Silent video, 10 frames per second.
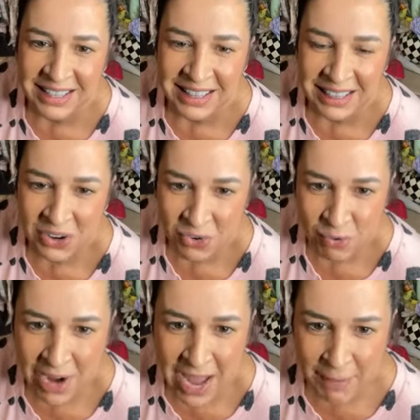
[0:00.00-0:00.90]
The
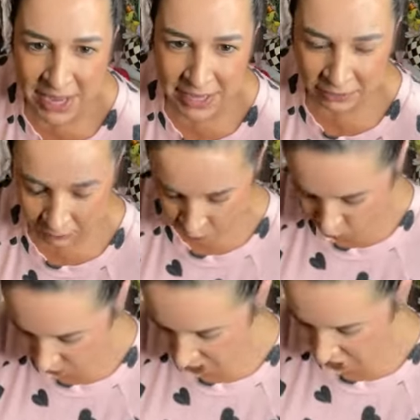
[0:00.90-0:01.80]
rabbit is from
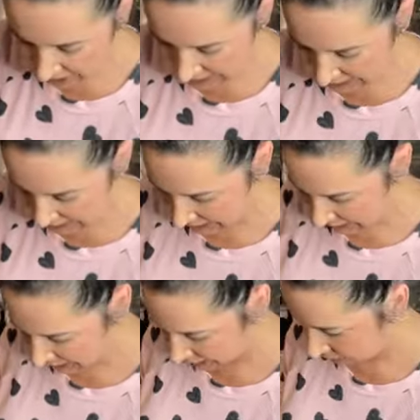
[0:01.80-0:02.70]
Regency.